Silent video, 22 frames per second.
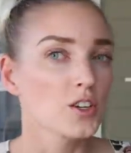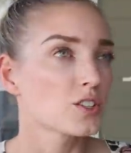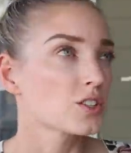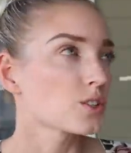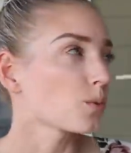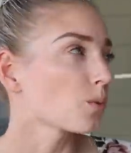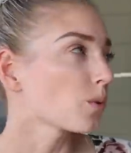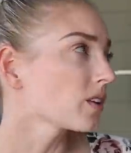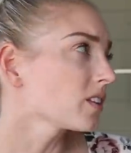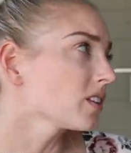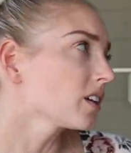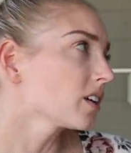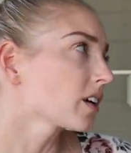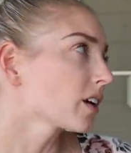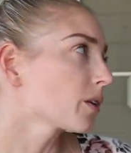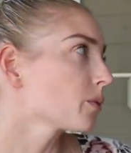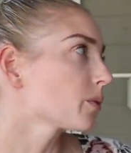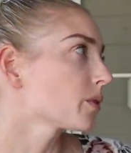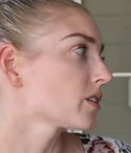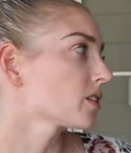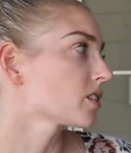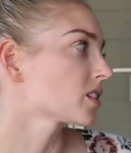So one thing I
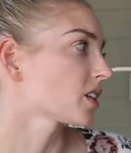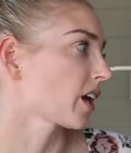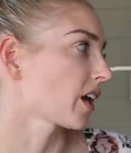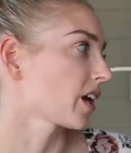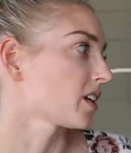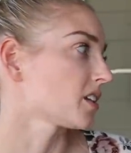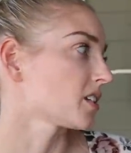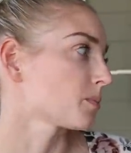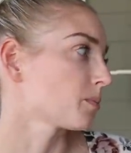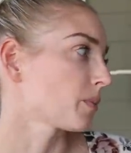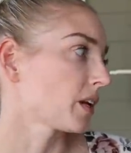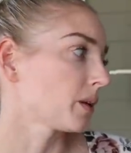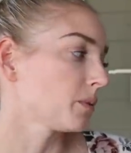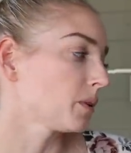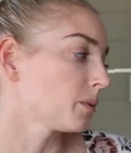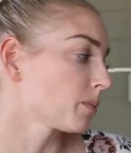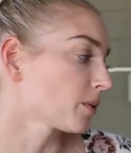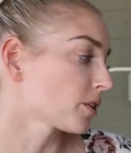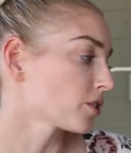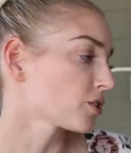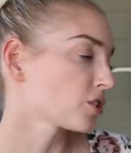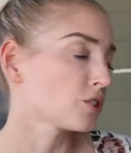will say is baby
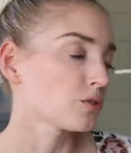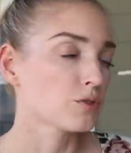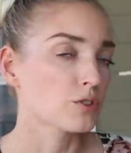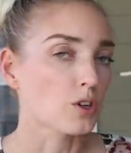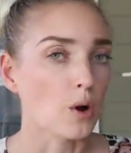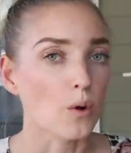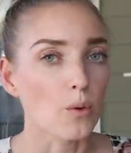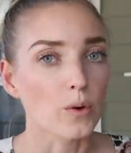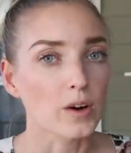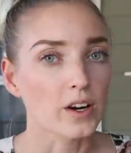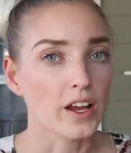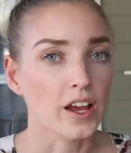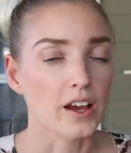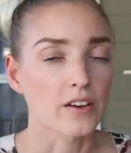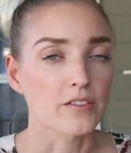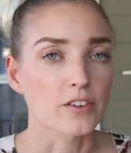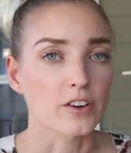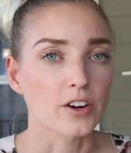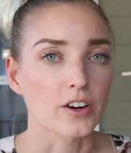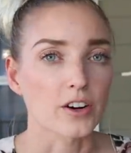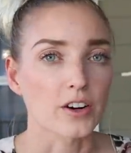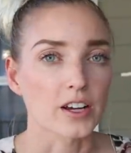birds, you don't want to
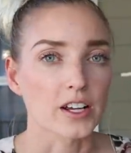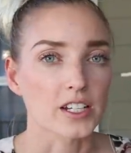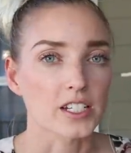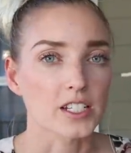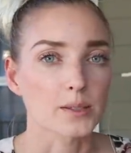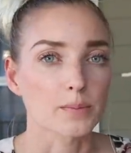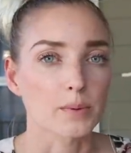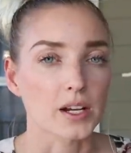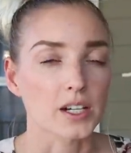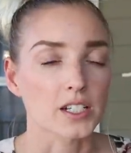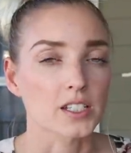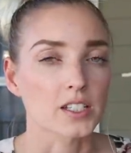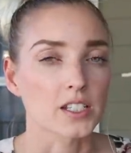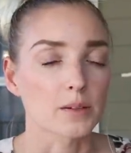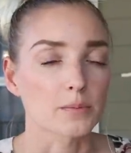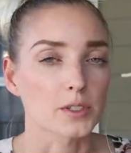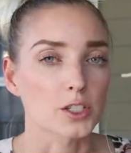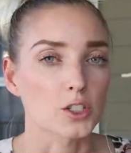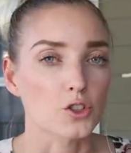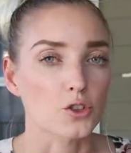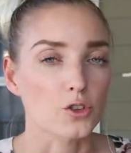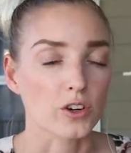ever expect
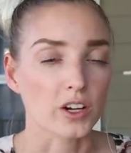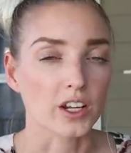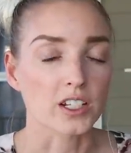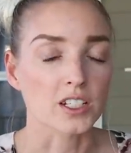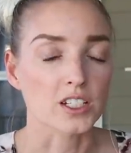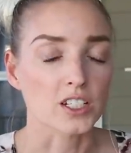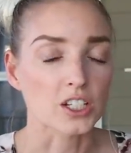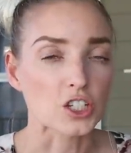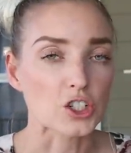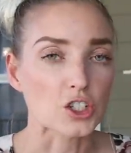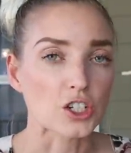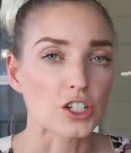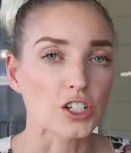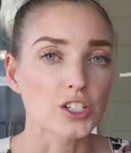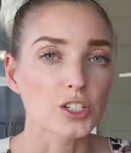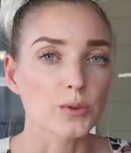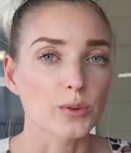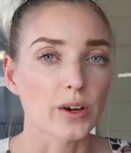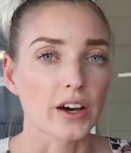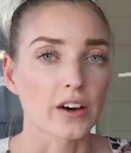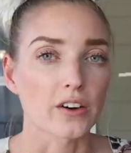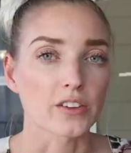them to transition
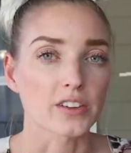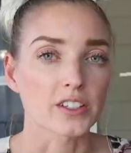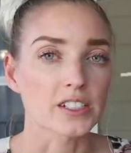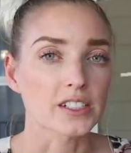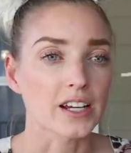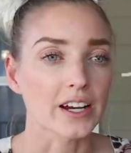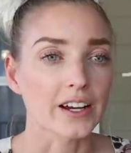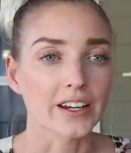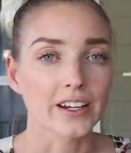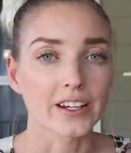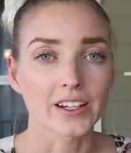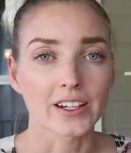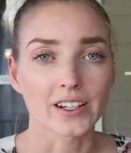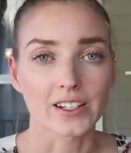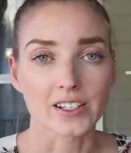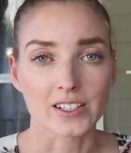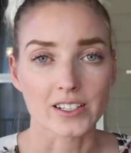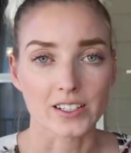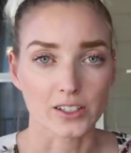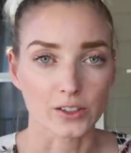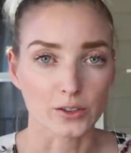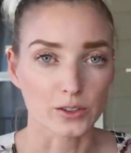to a healthy diet in
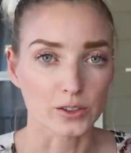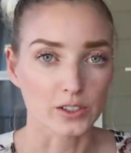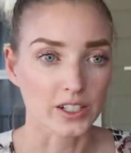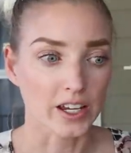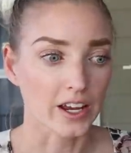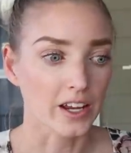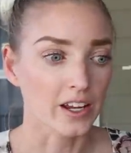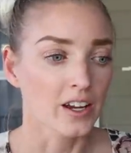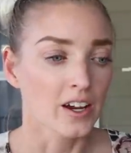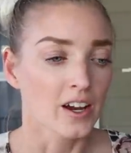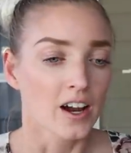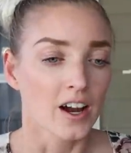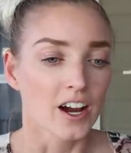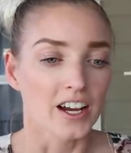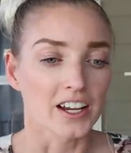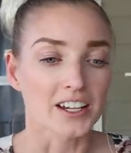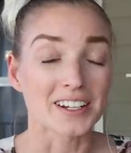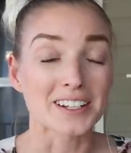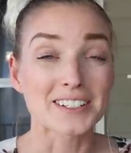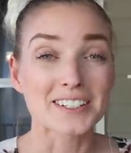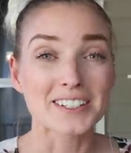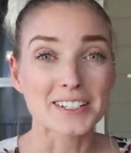a single day.
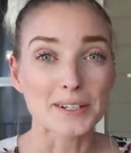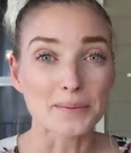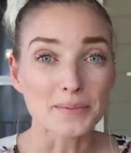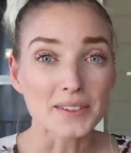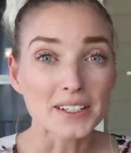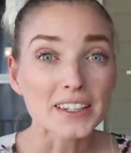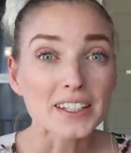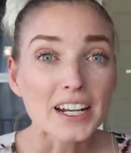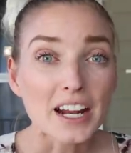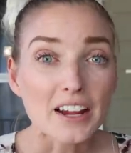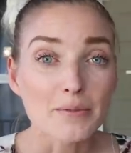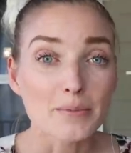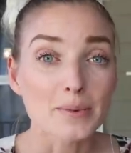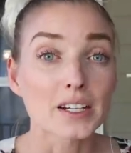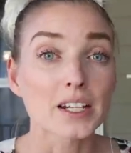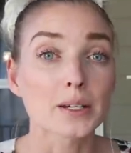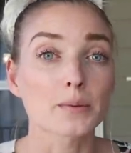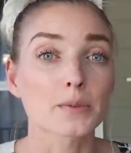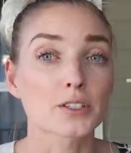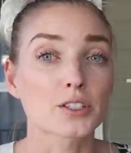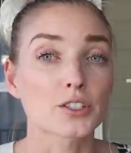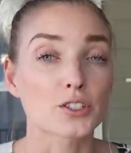It is something that I've been
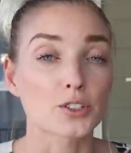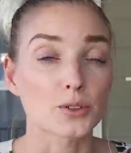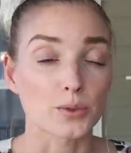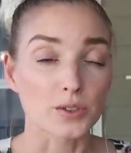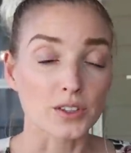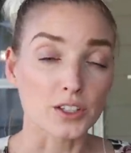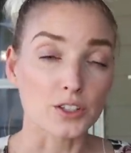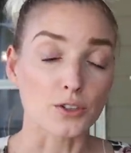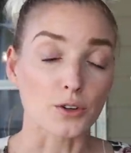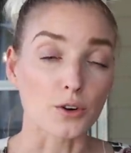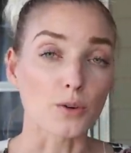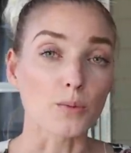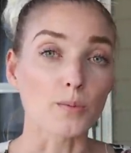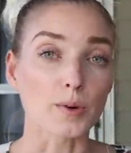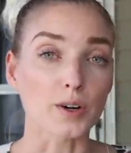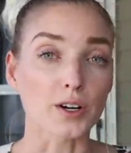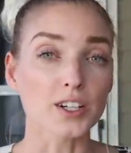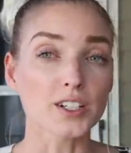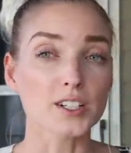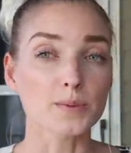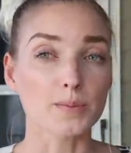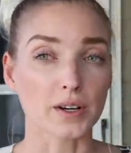able to do with adult
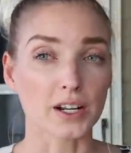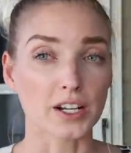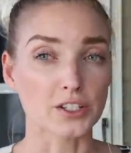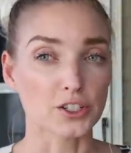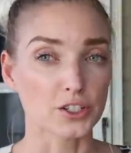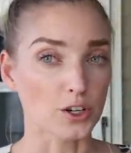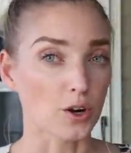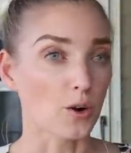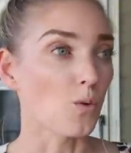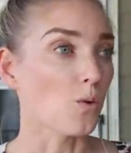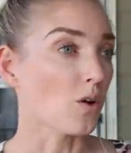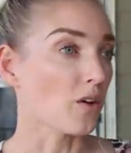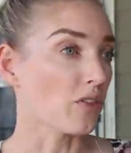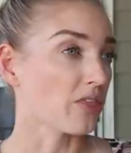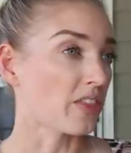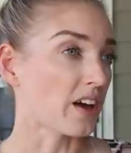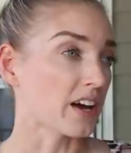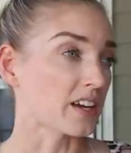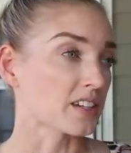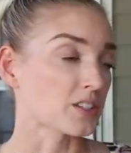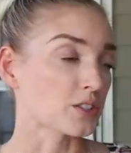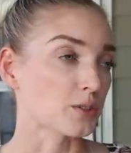birds, but I don't want
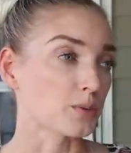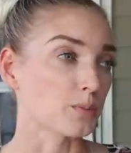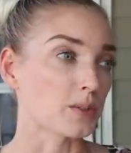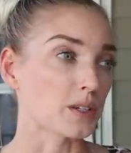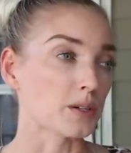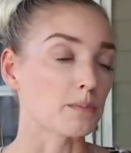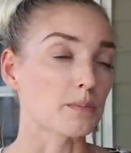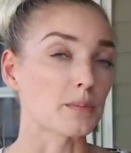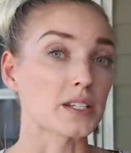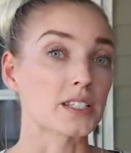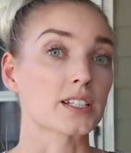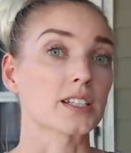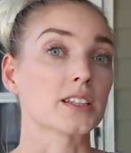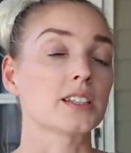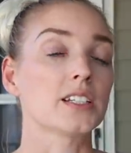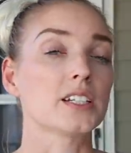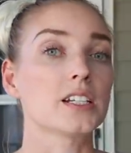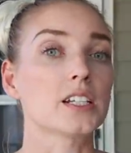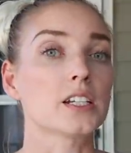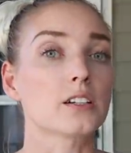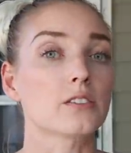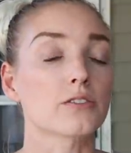that to be
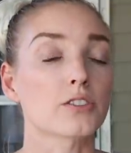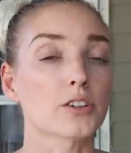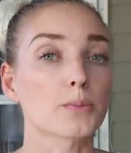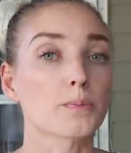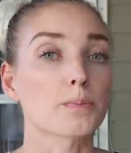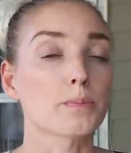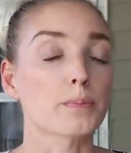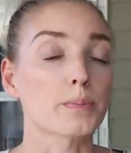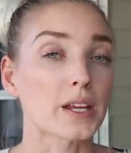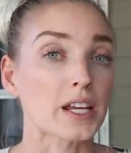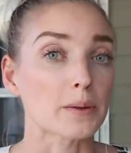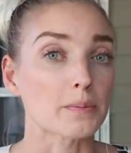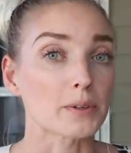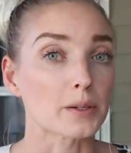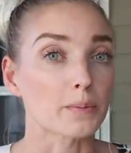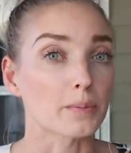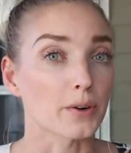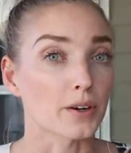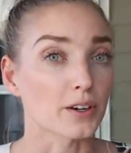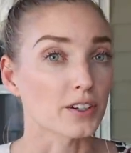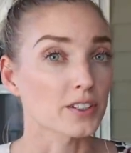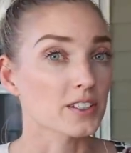misleading for baby
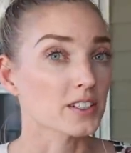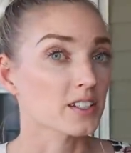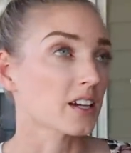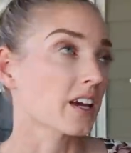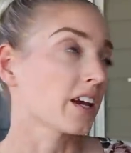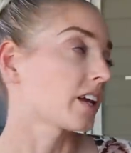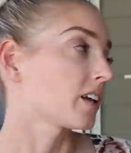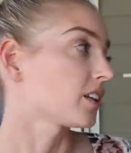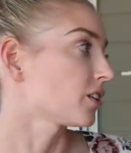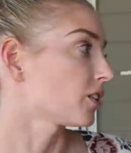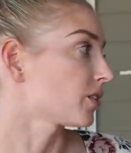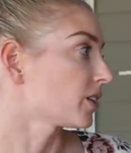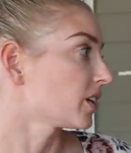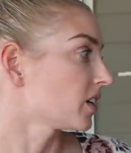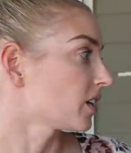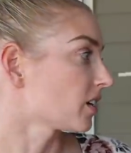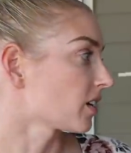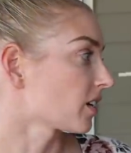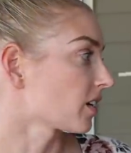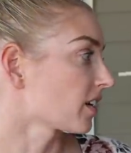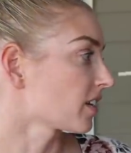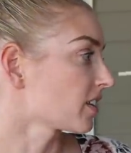birds. Halo
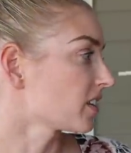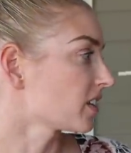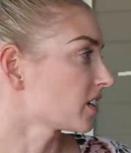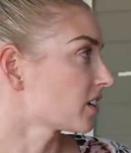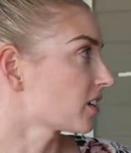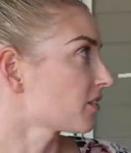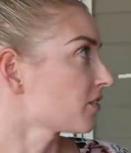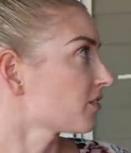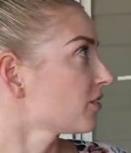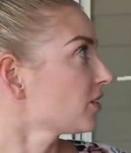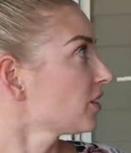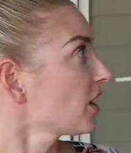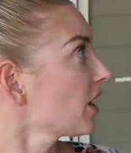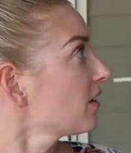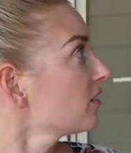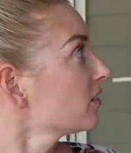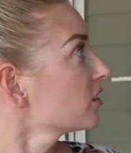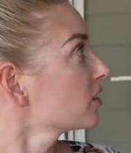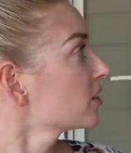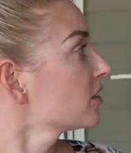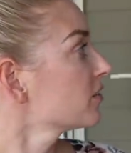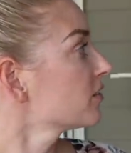here, I think, how
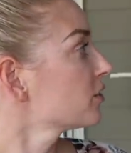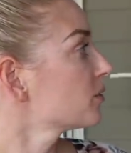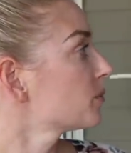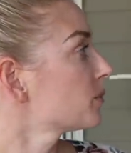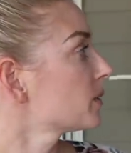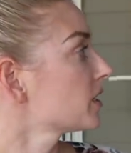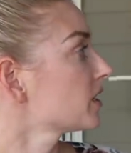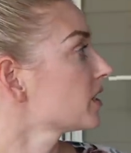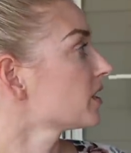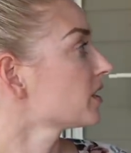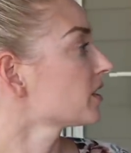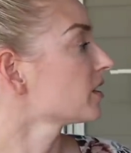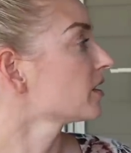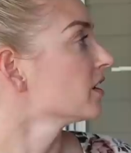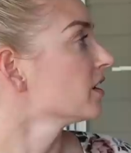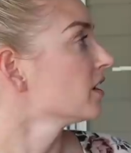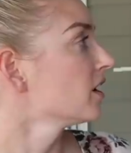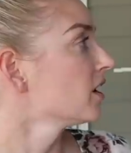long have you been here?